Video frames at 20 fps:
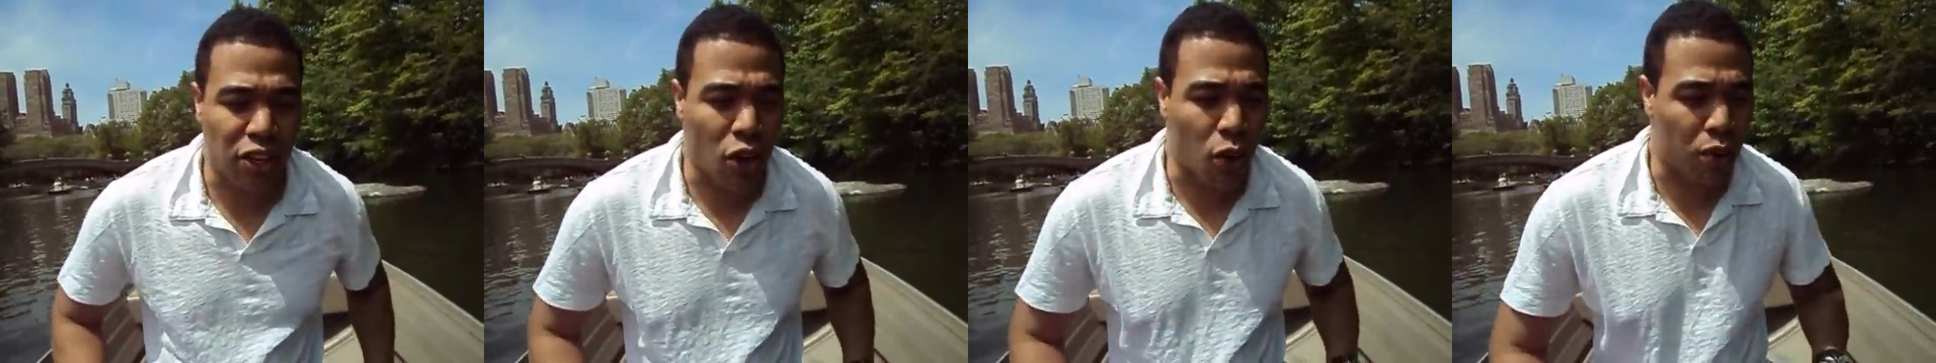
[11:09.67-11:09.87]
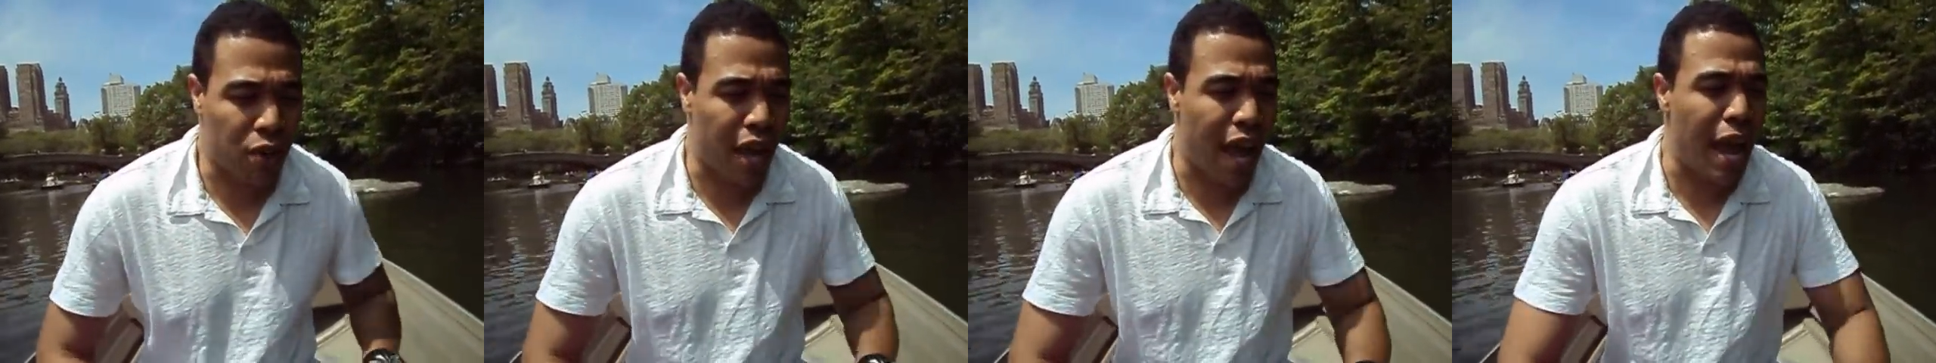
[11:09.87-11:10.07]

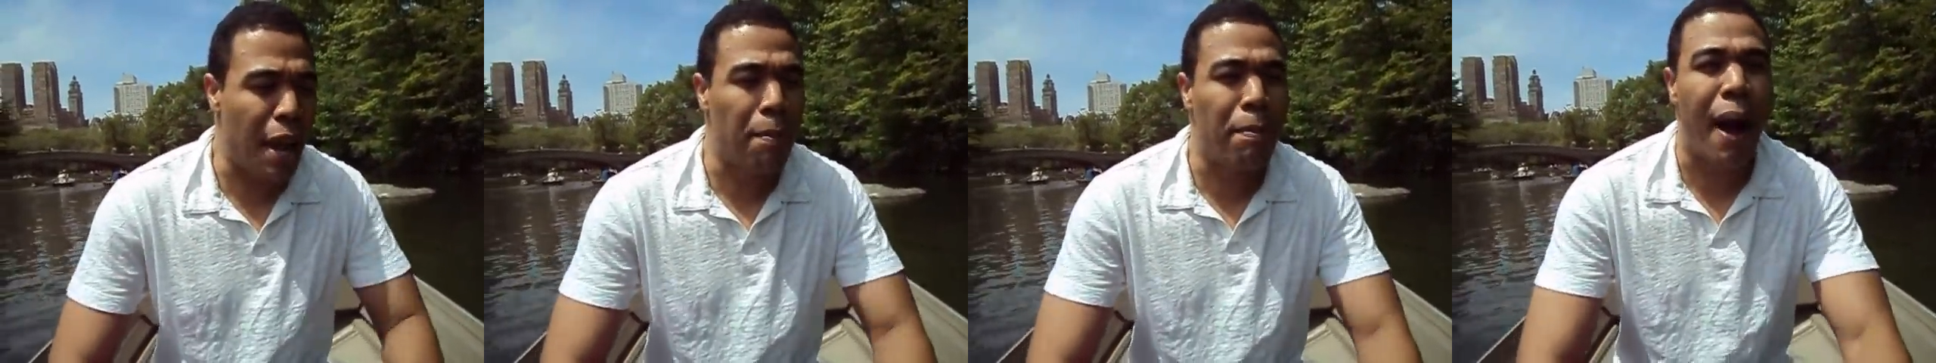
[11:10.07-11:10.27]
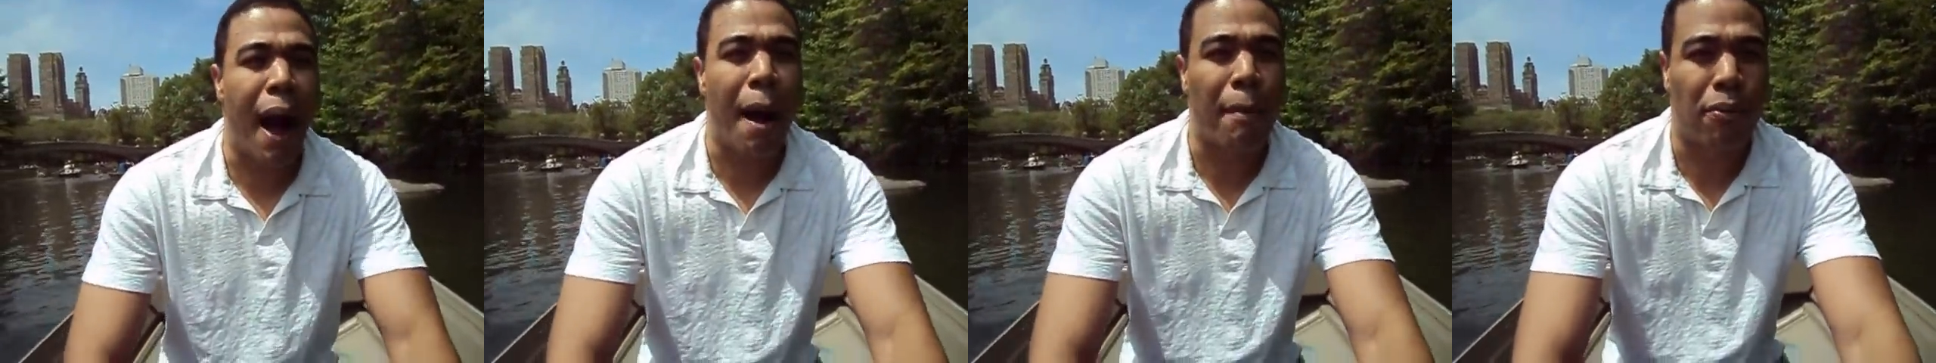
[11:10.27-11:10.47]
you know,
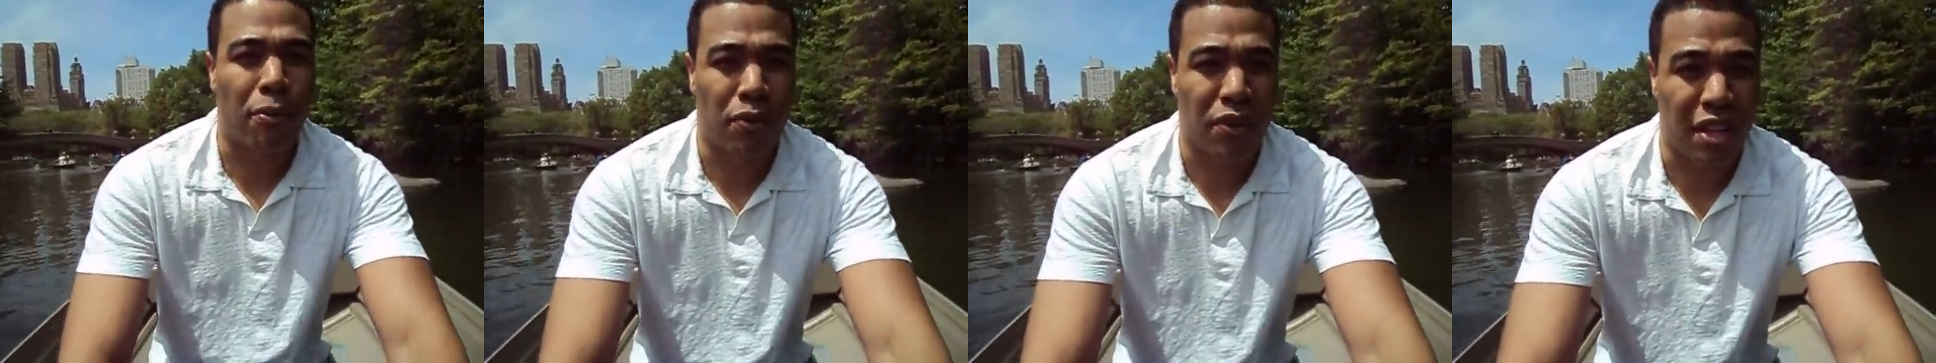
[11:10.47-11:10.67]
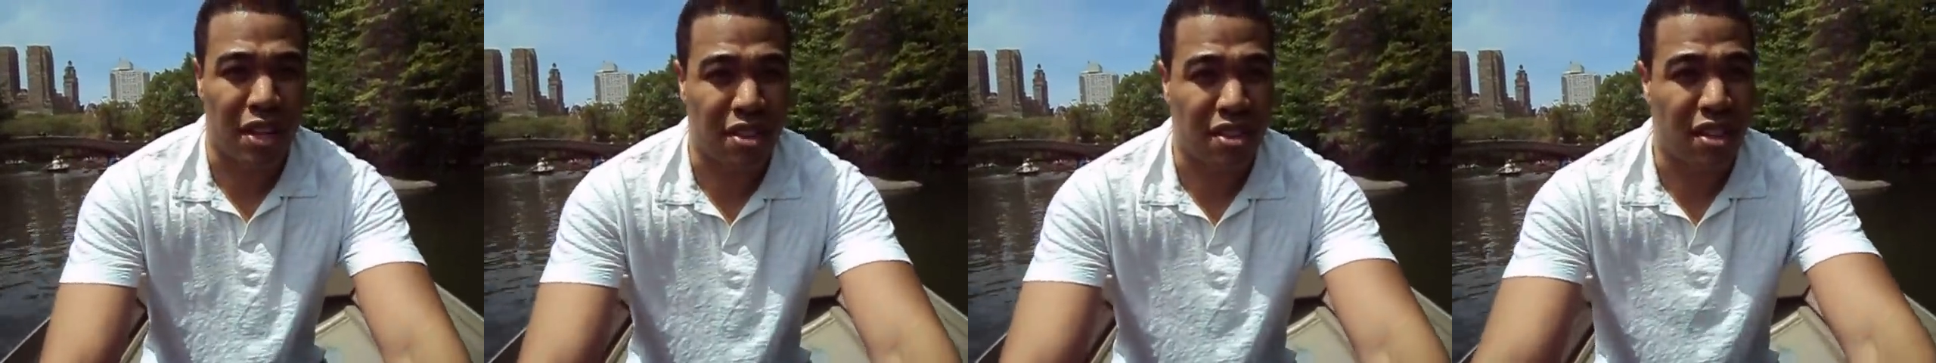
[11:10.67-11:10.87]
K-pop
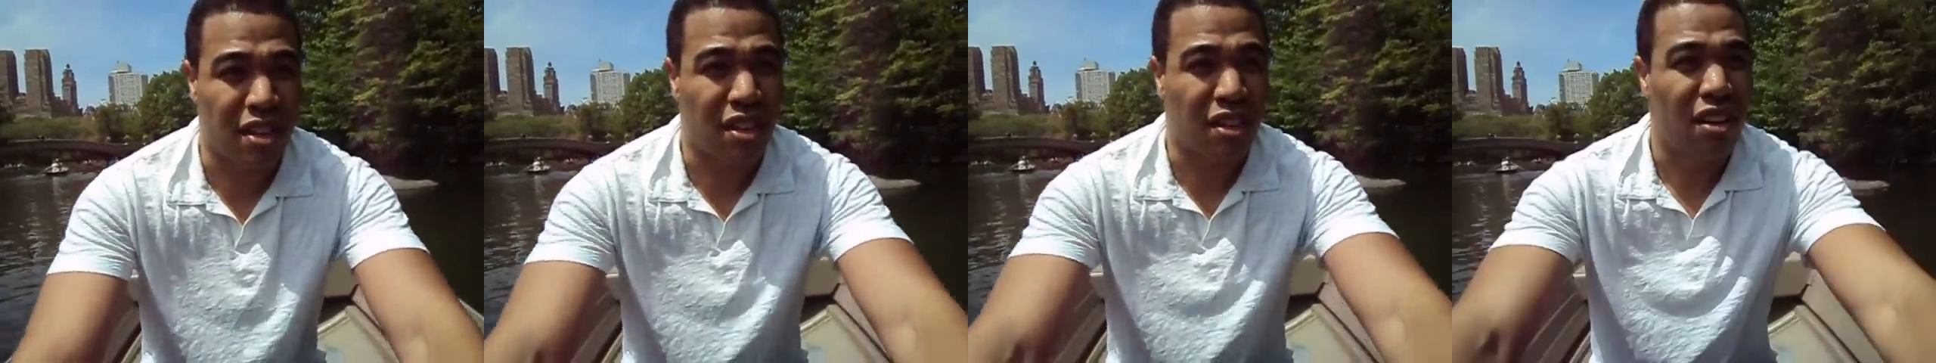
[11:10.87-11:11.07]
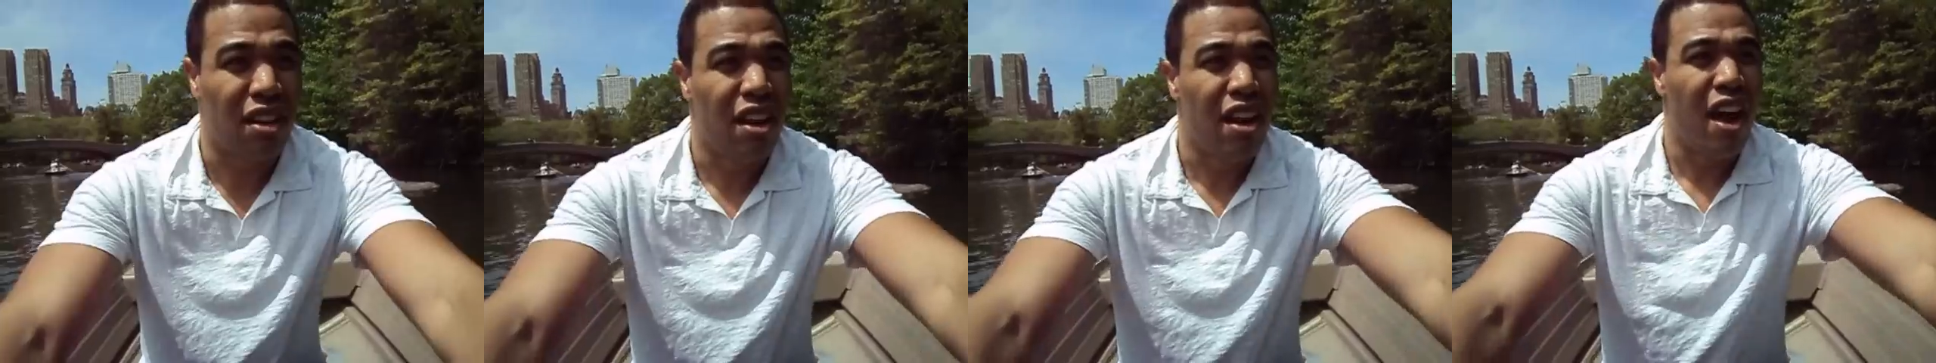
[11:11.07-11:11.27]
or anything.
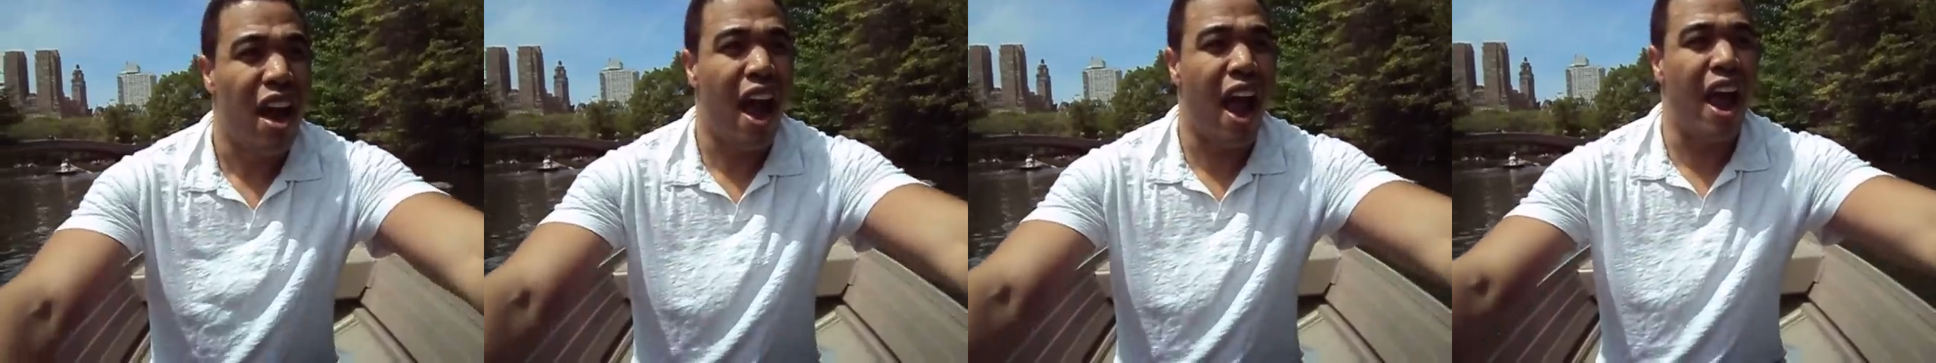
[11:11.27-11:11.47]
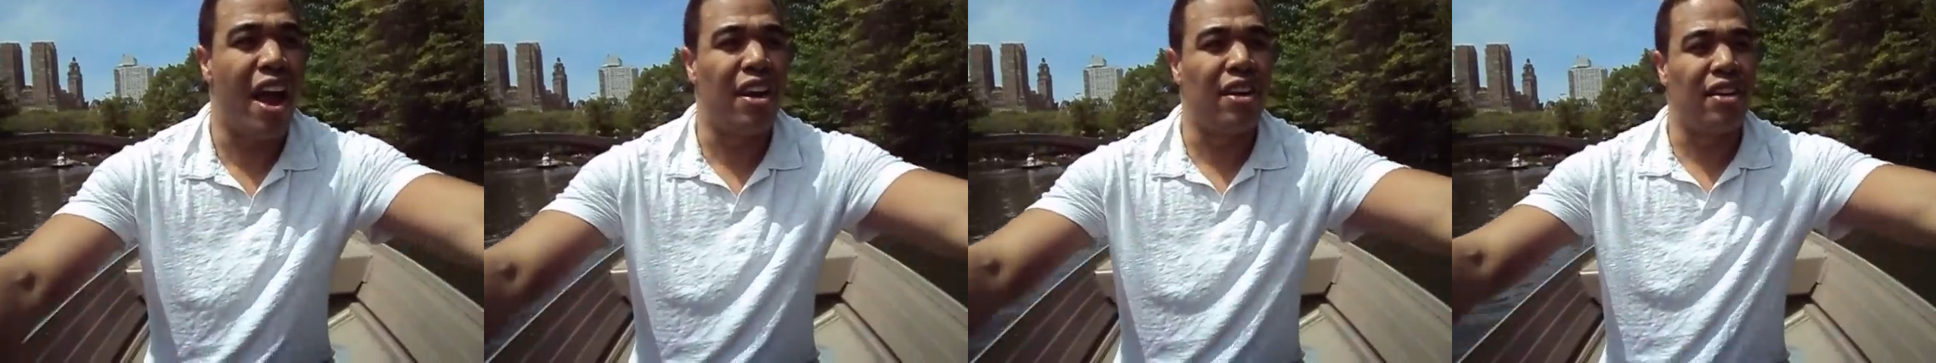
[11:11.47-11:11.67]

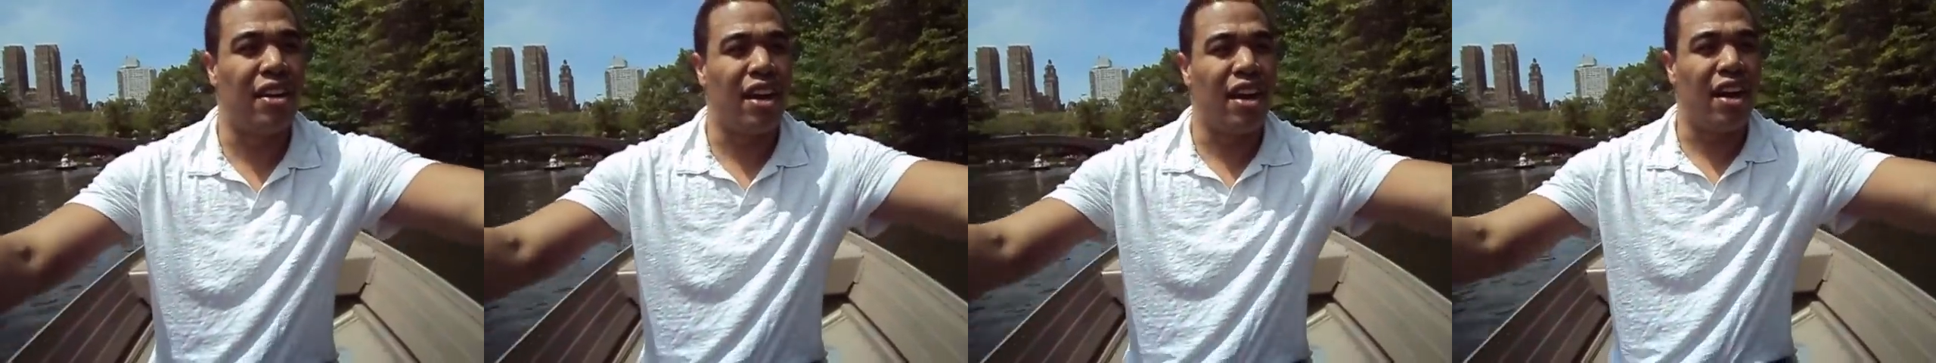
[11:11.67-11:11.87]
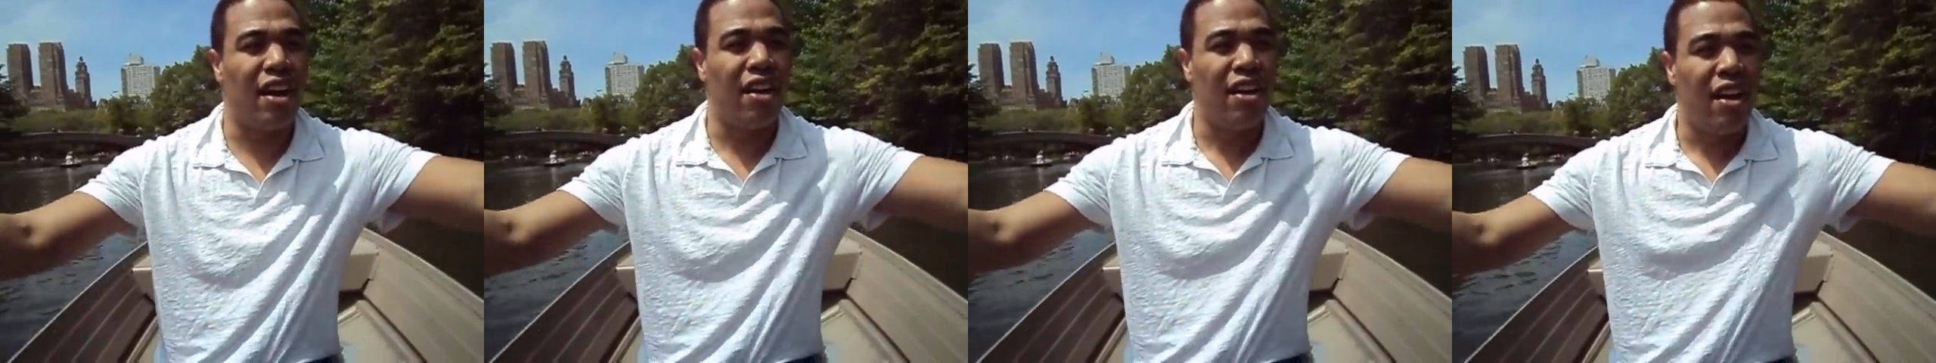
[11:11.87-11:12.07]
And
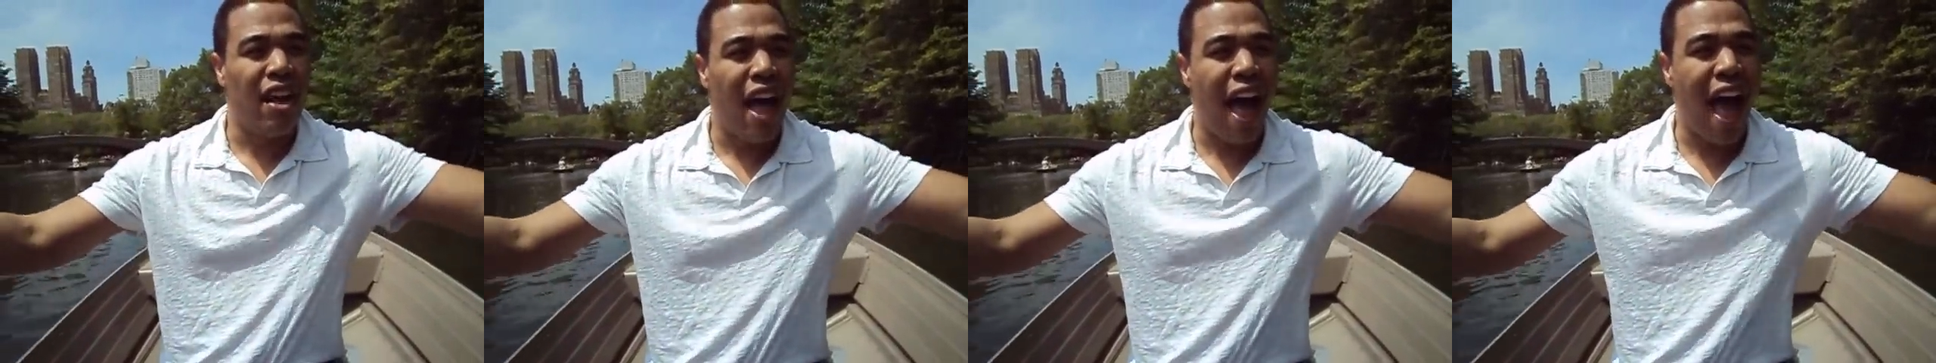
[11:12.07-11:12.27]
uh,